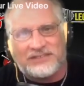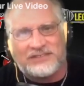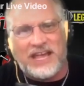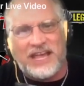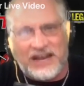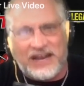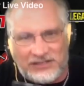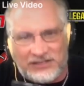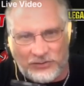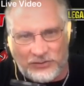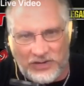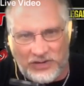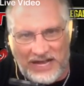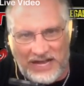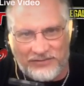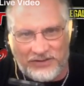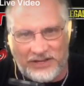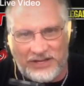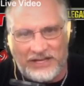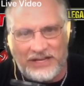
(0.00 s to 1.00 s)
some kind of
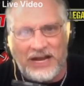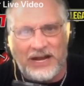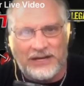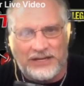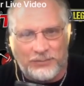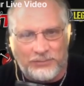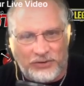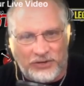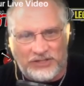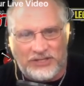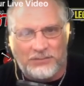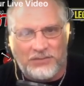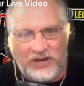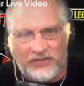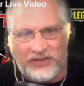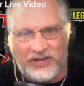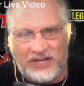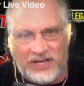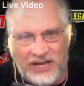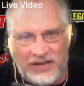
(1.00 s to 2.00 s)
sex or whatever, that I'm
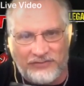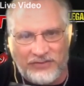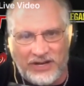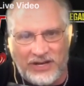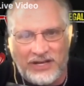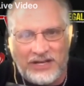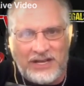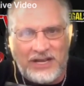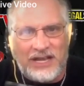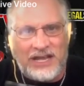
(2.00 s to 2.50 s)
going to put them on the